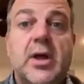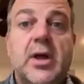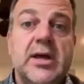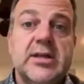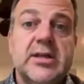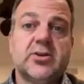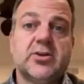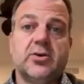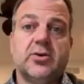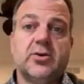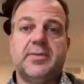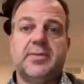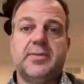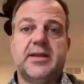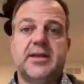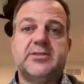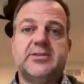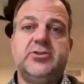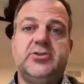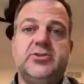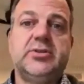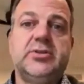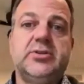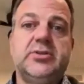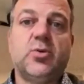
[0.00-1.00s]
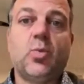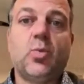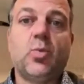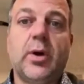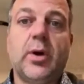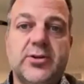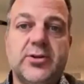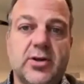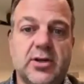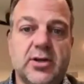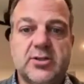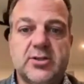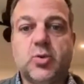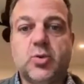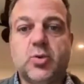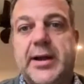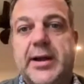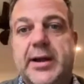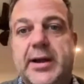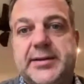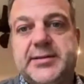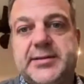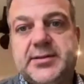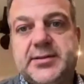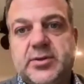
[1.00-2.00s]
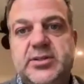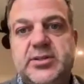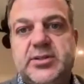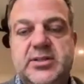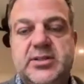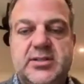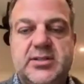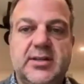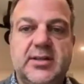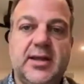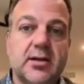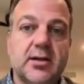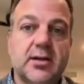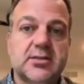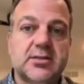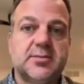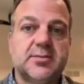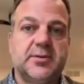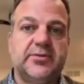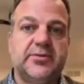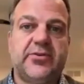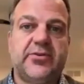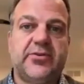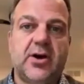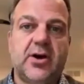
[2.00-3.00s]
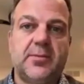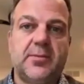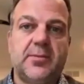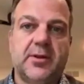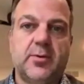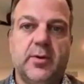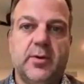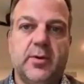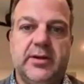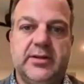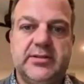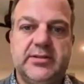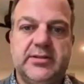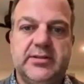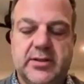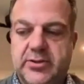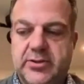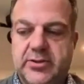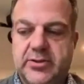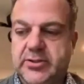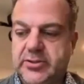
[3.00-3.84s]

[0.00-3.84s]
Sure. So that's using $1 twice, which is the ultimate farm liquidity.